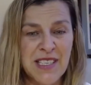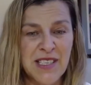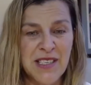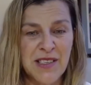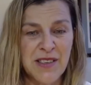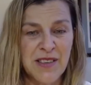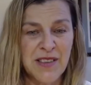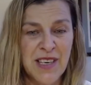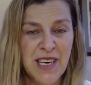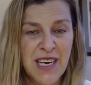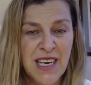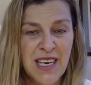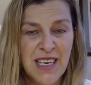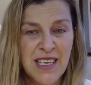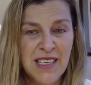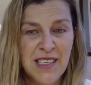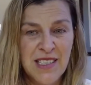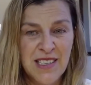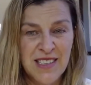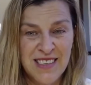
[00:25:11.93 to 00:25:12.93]
to
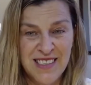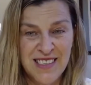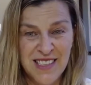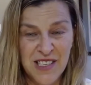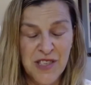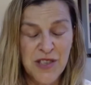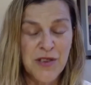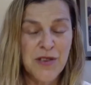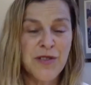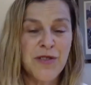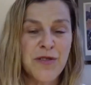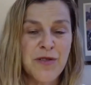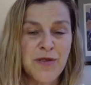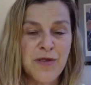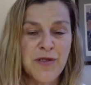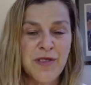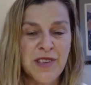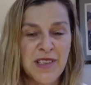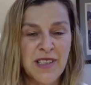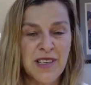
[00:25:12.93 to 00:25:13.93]
do,